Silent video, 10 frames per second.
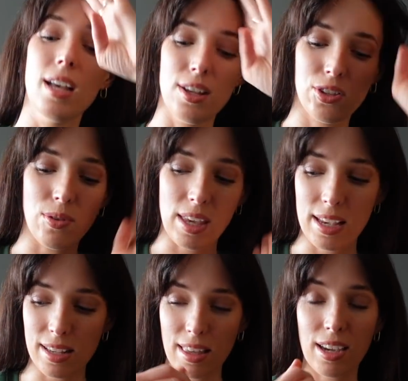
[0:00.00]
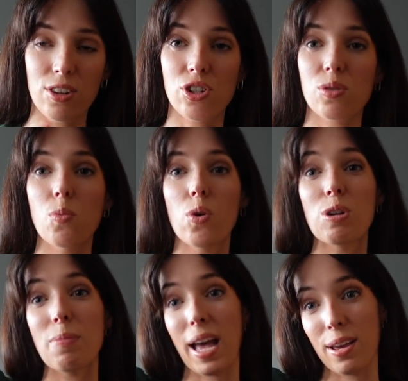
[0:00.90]
So these I think are just
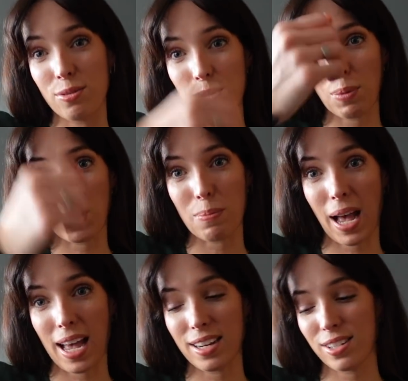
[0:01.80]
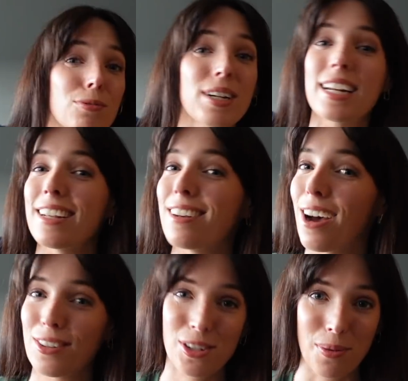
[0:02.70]
£1 per band, really
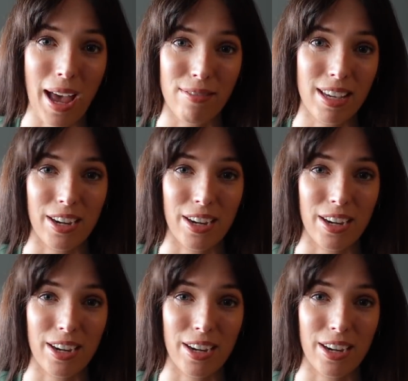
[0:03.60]
not too heavy.